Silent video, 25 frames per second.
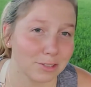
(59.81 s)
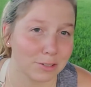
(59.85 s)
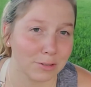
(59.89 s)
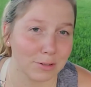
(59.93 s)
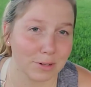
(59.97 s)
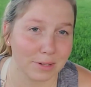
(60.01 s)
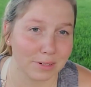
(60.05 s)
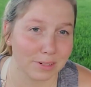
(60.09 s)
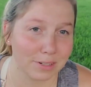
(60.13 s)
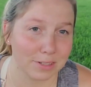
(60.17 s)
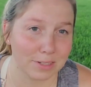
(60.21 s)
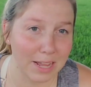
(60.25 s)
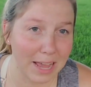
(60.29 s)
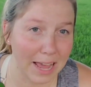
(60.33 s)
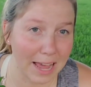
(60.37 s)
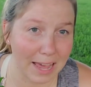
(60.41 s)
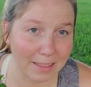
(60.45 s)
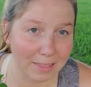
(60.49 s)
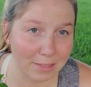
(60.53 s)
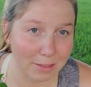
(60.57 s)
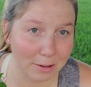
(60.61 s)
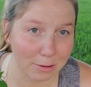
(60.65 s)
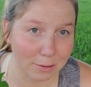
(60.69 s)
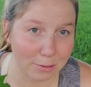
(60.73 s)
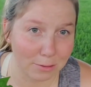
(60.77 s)
you can just
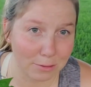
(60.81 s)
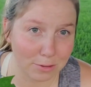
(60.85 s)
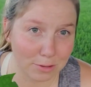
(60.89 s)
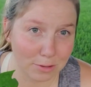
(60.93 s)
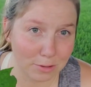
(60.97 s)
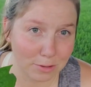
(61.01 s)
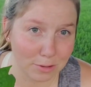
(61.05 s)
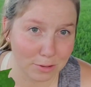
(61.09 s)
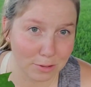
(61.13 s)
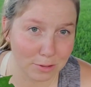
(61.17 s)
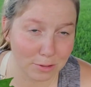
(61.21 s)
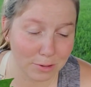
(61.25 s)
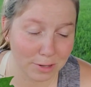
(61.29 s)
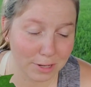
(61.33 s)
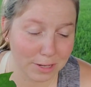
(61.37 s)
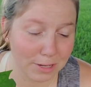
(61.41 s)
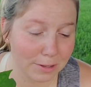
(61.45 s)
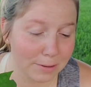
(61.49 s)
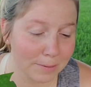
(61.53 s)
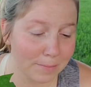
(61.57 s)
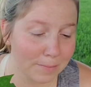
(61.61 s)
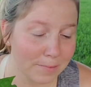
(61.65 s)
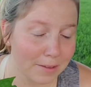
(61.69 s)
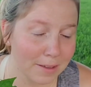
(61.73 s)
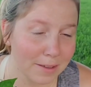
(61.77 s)
add those to the
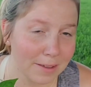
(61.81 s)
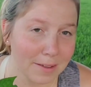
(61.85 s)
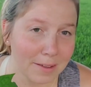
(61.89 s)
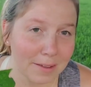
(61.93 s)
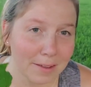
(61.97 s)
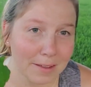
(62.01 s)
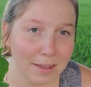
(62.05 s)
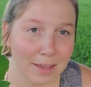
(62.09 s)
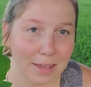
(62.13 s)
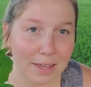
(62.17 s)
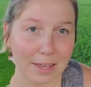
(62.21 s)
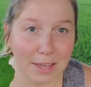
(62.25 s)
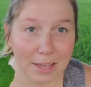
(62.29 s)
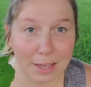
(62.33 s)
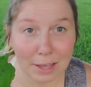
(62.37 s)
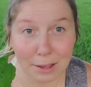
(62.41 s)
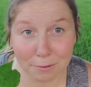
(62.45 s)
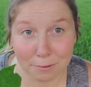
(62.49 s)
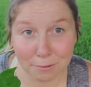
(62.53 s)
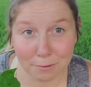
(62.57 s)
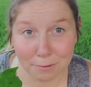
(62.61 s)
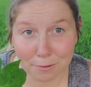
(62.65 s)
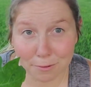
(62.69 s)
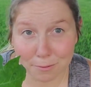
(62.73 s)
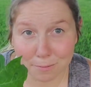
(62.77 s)
soil.
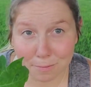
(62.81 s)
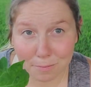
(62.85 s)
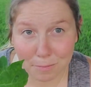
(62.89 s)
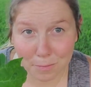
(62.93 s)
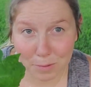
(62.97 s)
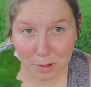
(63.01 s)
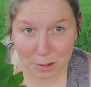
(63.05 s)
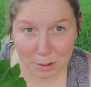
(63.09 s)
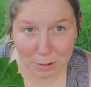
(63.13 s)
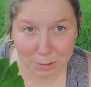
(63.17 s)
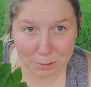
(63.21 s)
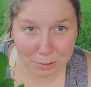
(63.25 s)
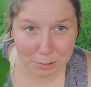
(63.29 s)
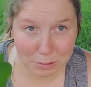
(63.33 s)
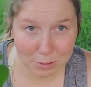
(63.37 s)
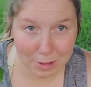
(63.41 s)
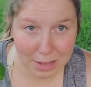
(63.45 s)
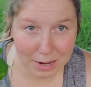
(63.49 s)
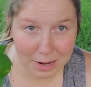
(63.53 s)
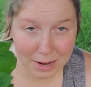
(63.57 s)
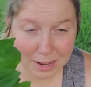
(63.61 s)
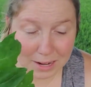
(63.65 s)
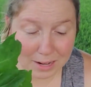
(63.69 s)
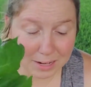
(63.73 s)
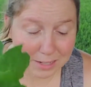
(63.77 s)
If you don't do
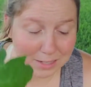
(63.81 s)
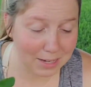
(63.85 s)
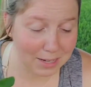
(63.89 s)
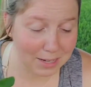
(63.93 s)
that ahead of